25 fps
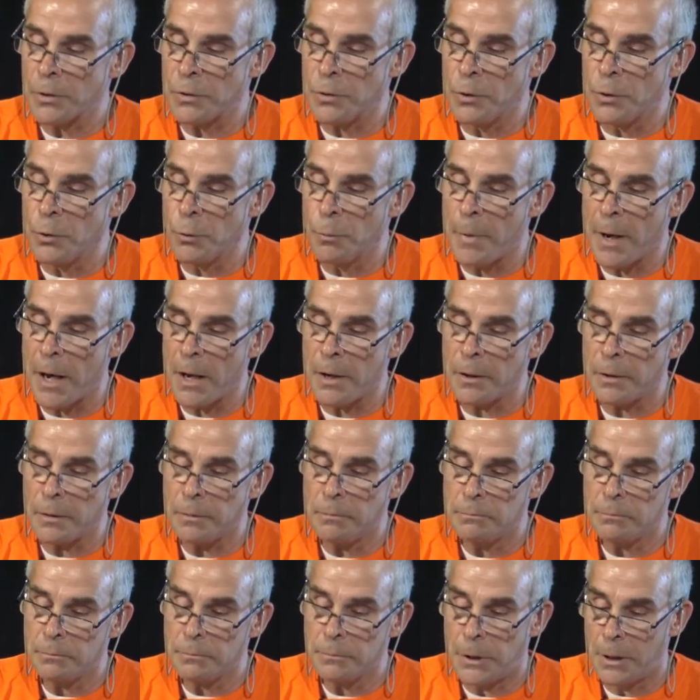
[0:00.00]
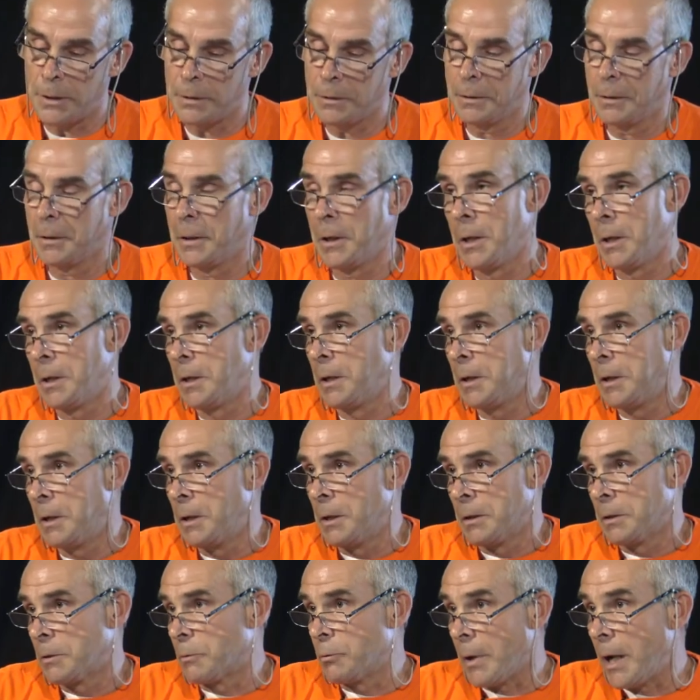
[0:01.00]
to do better.
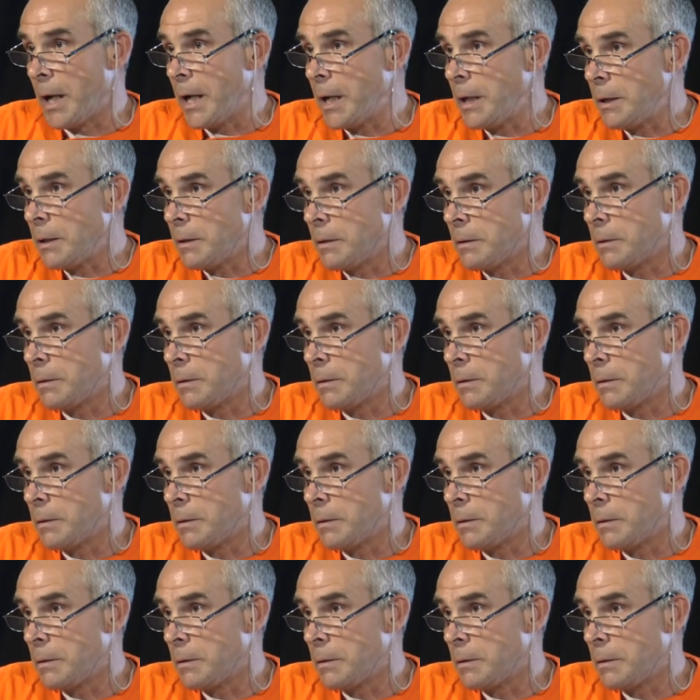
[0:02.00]
Great.